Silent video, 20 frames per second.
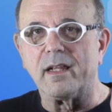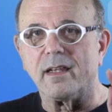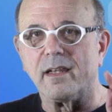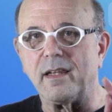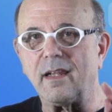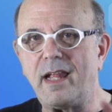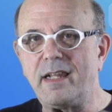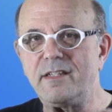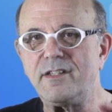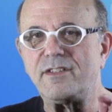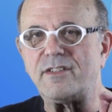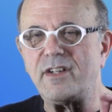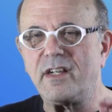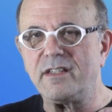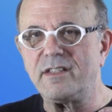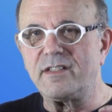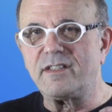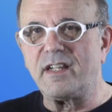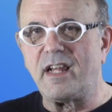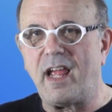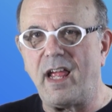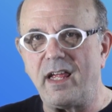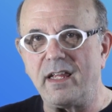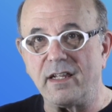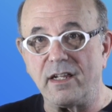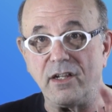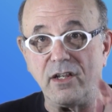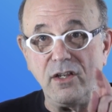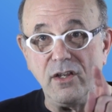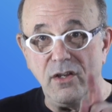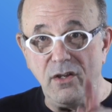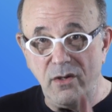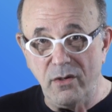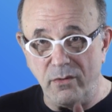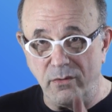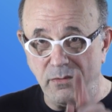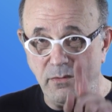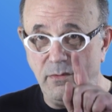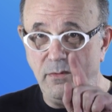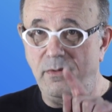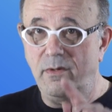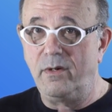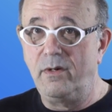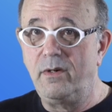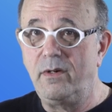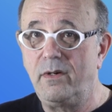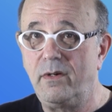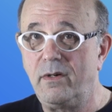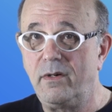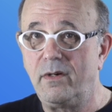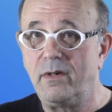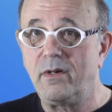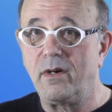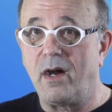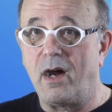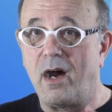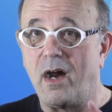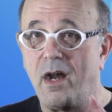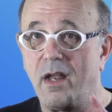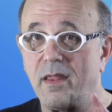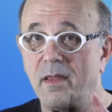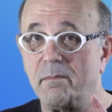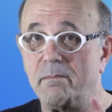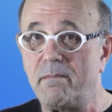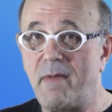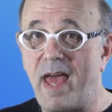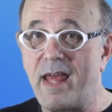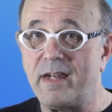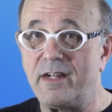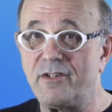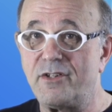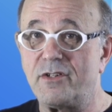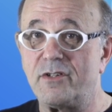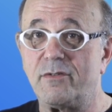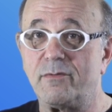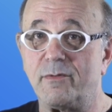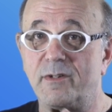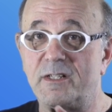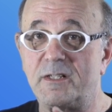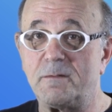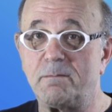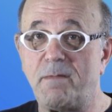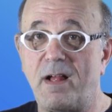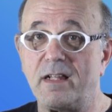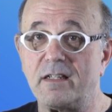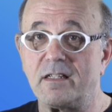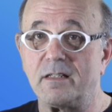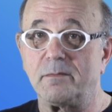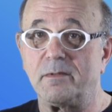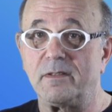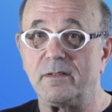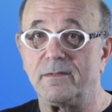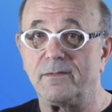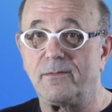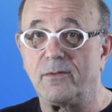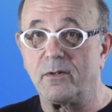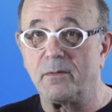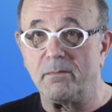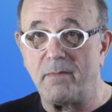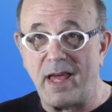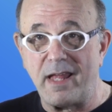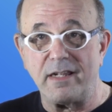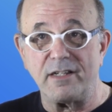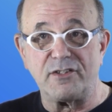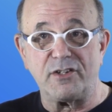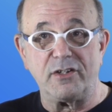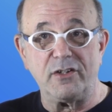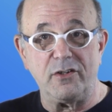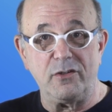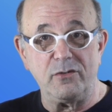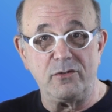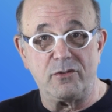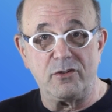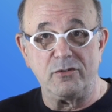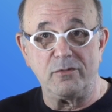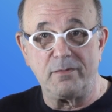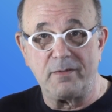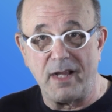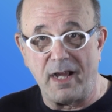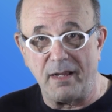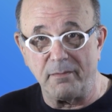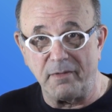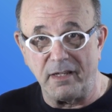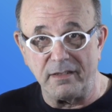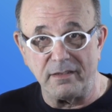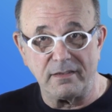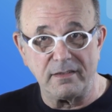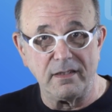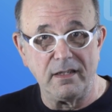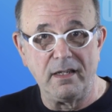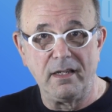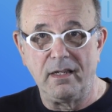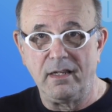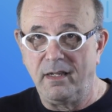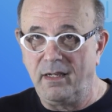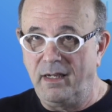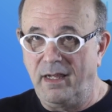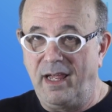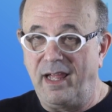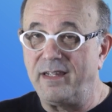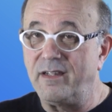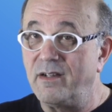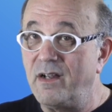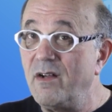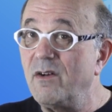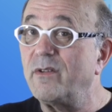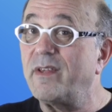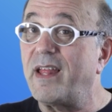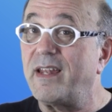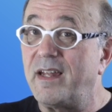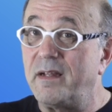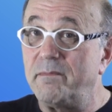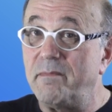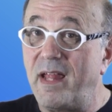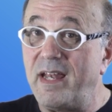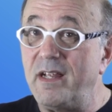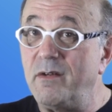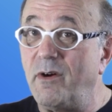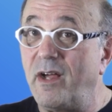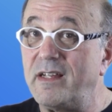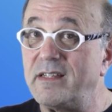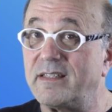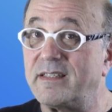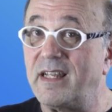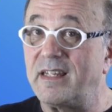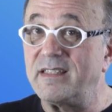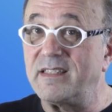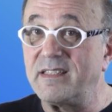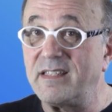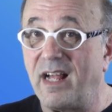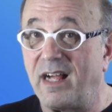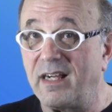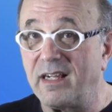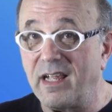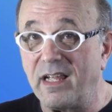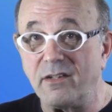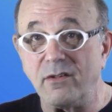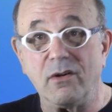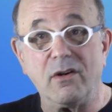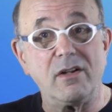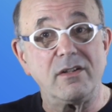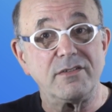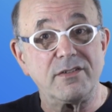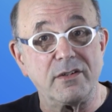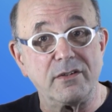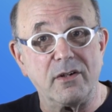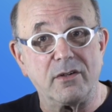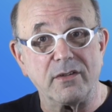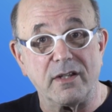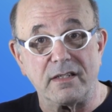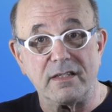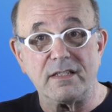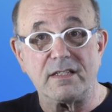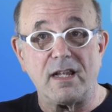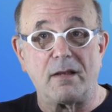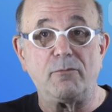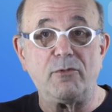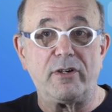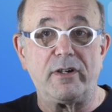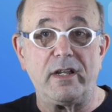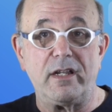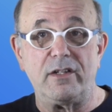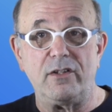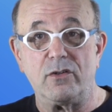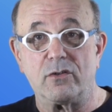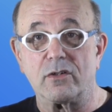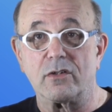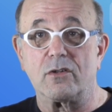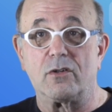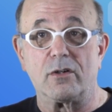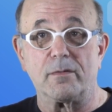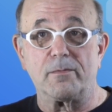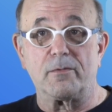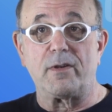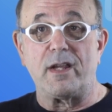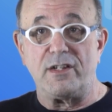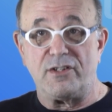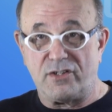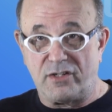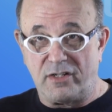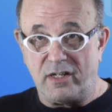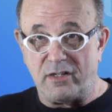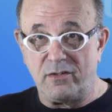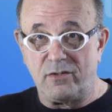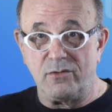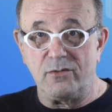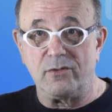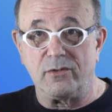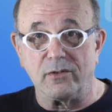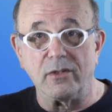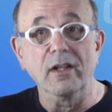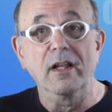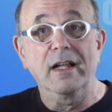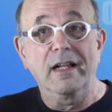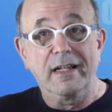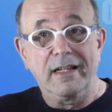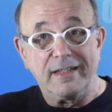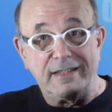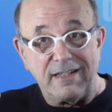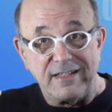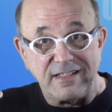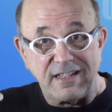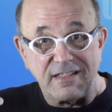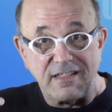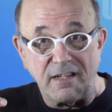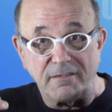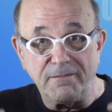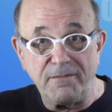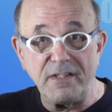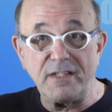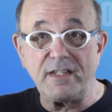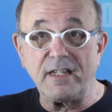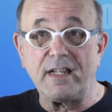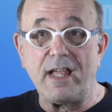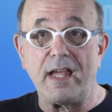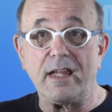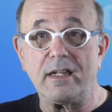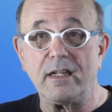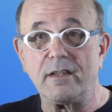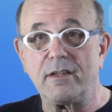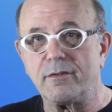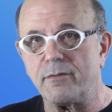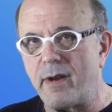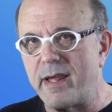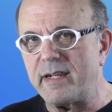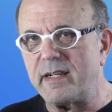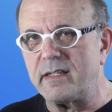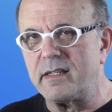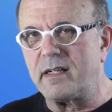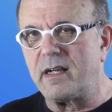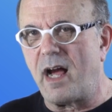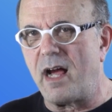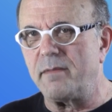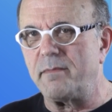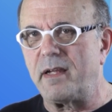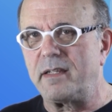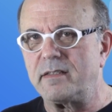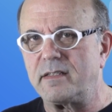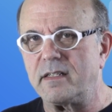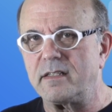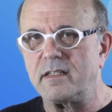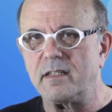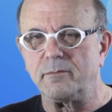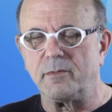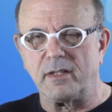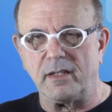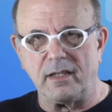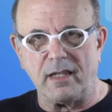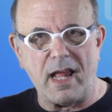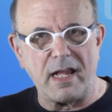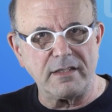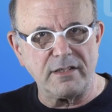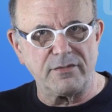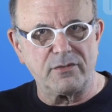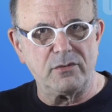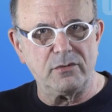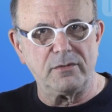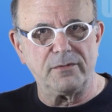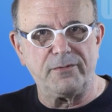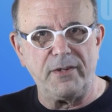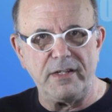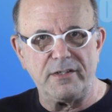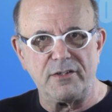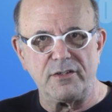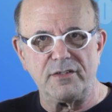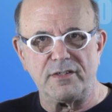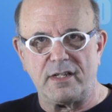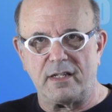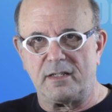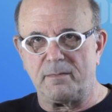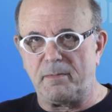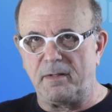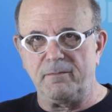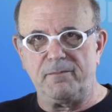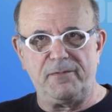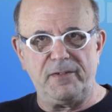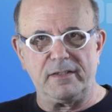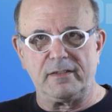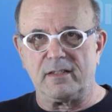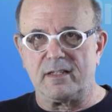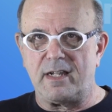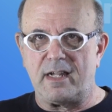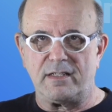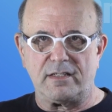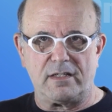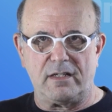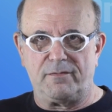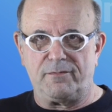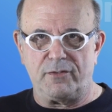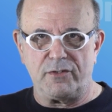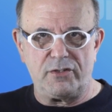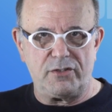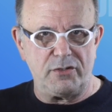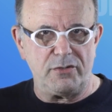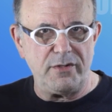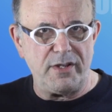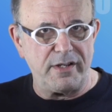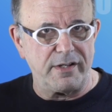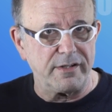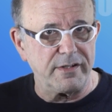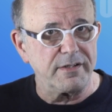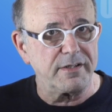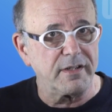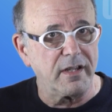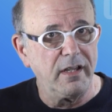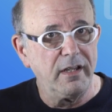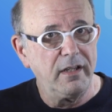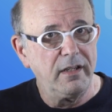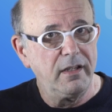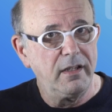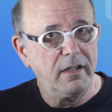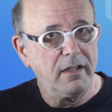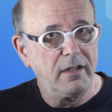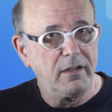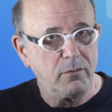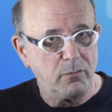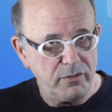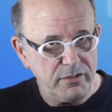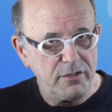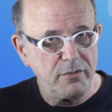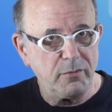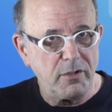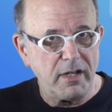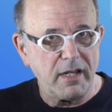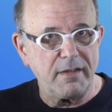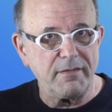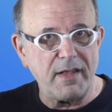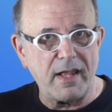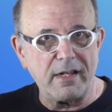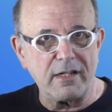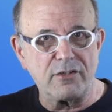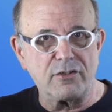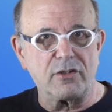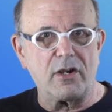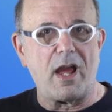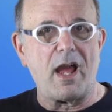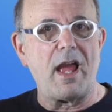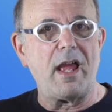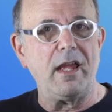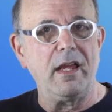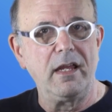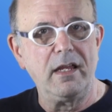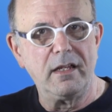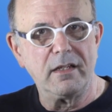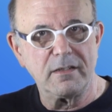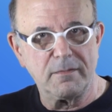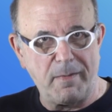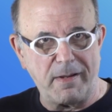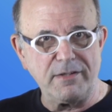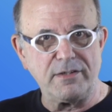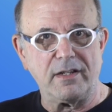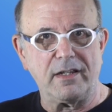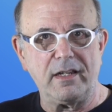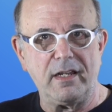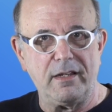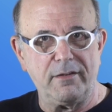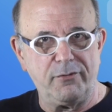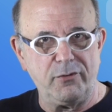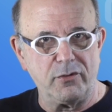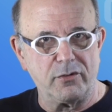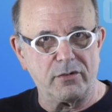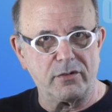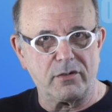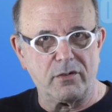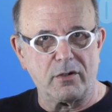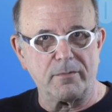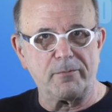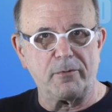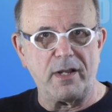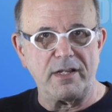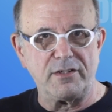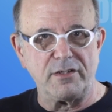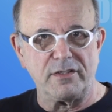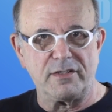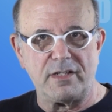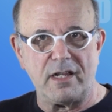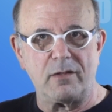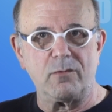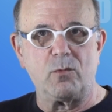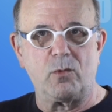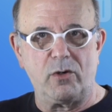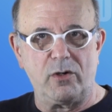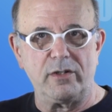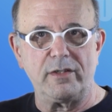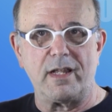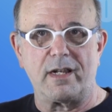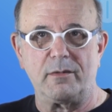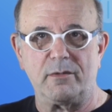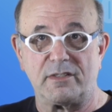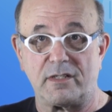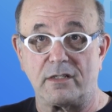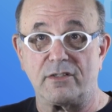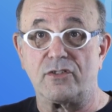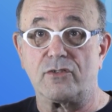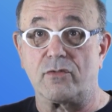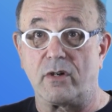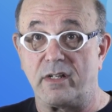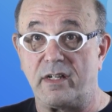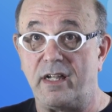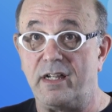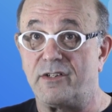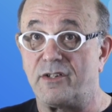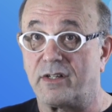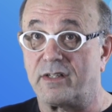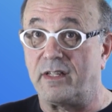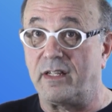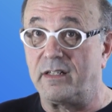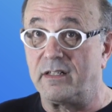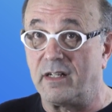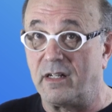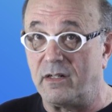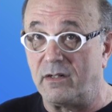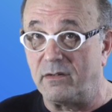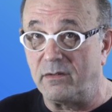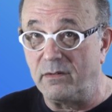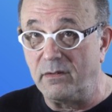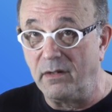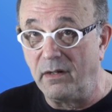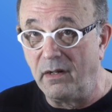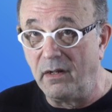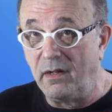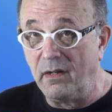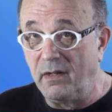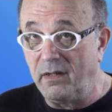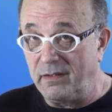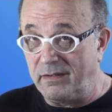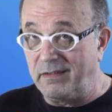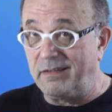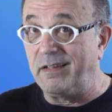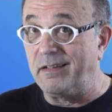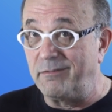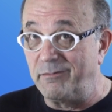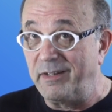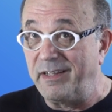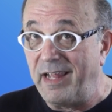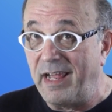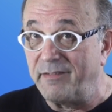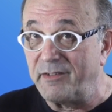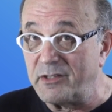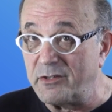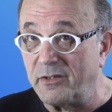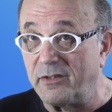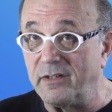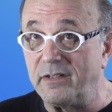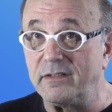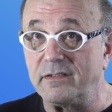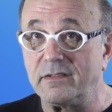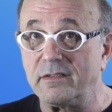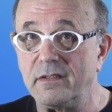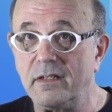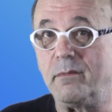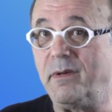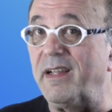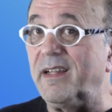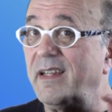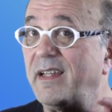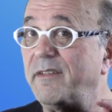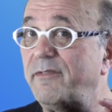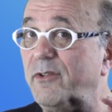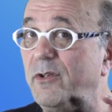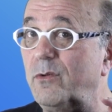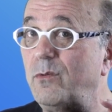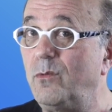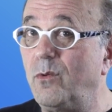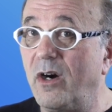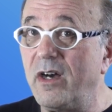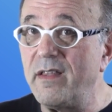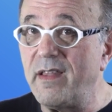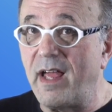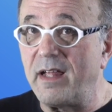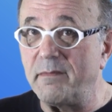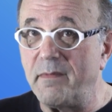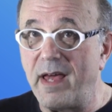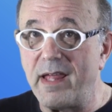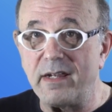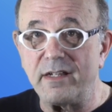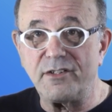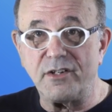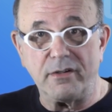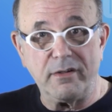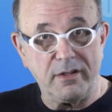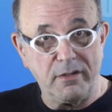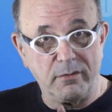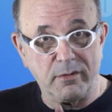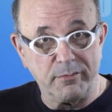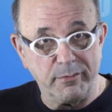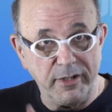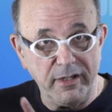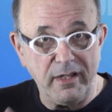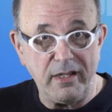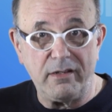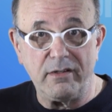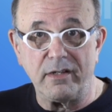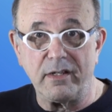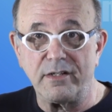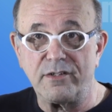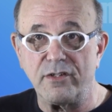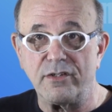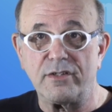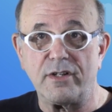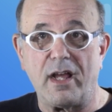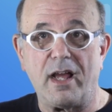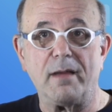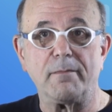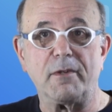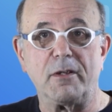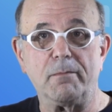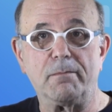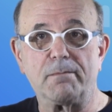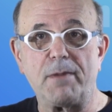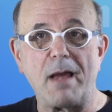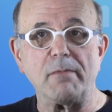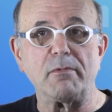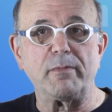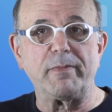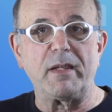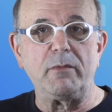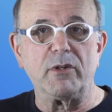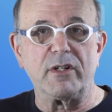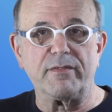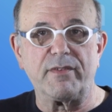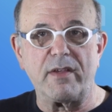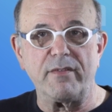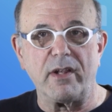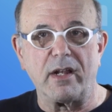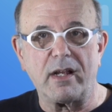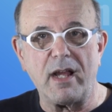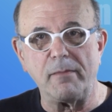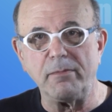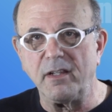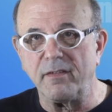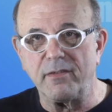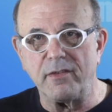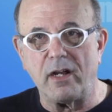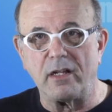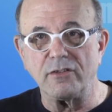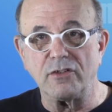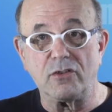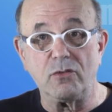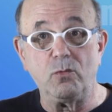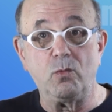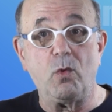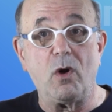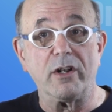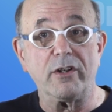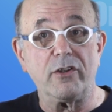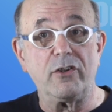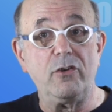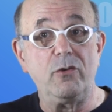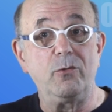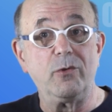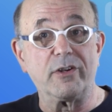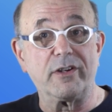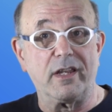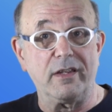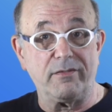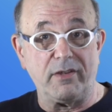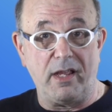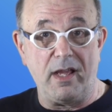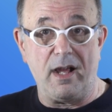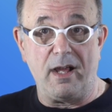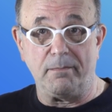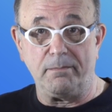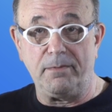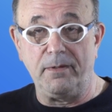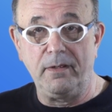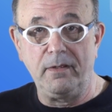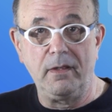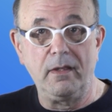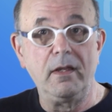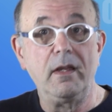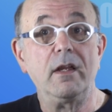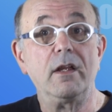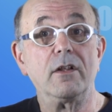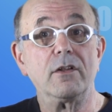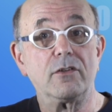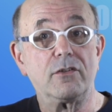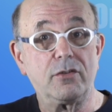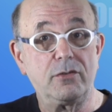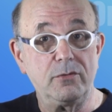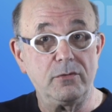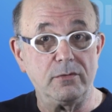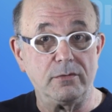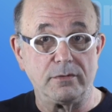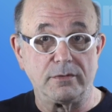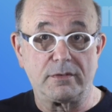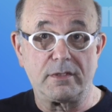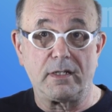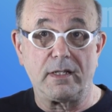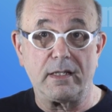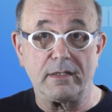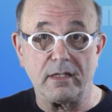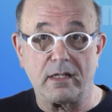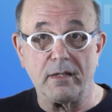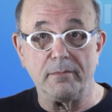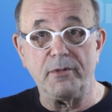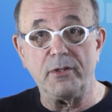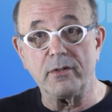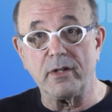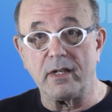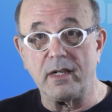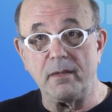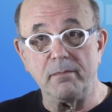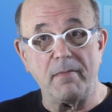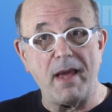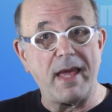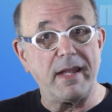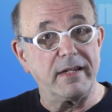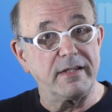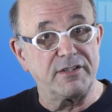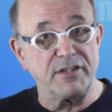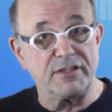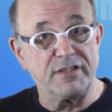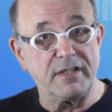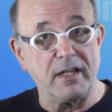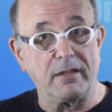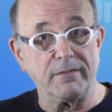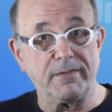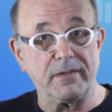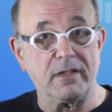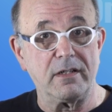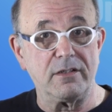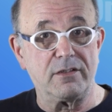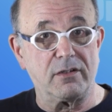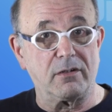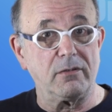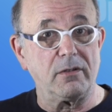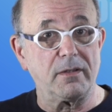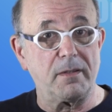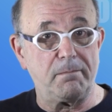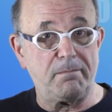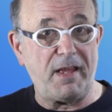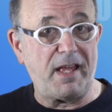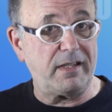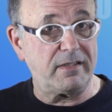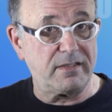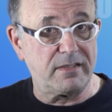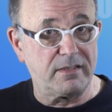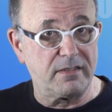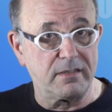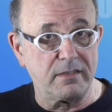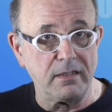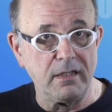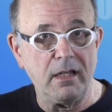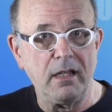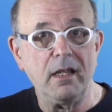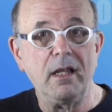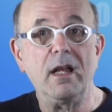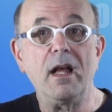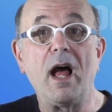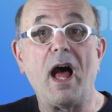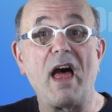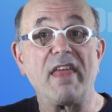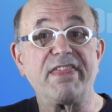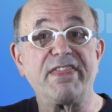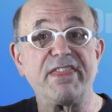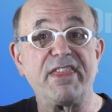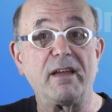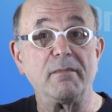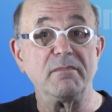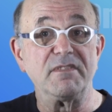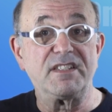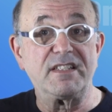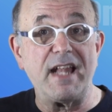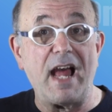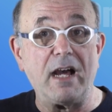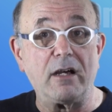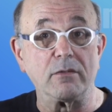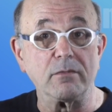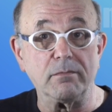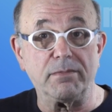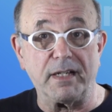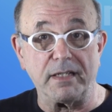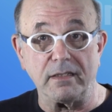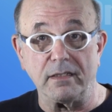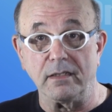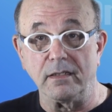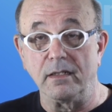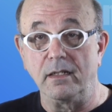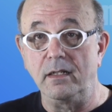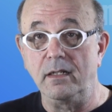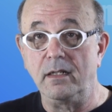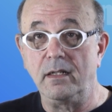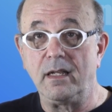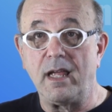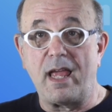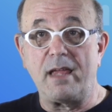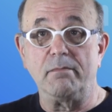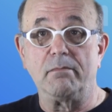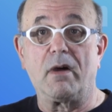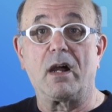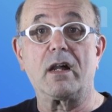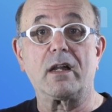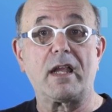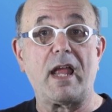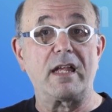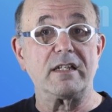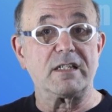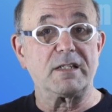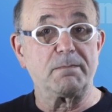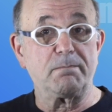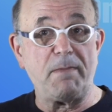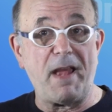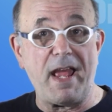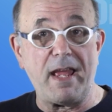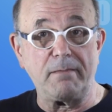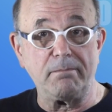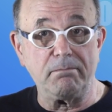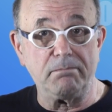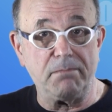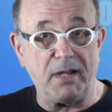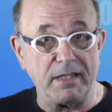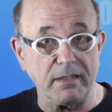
Let's just say that you are the manager responsible for managing YouTube comments. And you know that in many ways they suck, and you also know that somewhere in your corporation, in Google, there's a sophisticated threaded comment system with lots of cool features that's been field-tested for 2 years. Wouldn't you want to give that a try? Especially if your corporation sent word that it was a strategic thing to do, and you didn't really have a choice? Well, if you were that manager and you were really good at your job, you probably would have given a couple of thoughts to what you were giving up. tools to let the community manage itself and control the pests. A thumbs down button. A mark as spam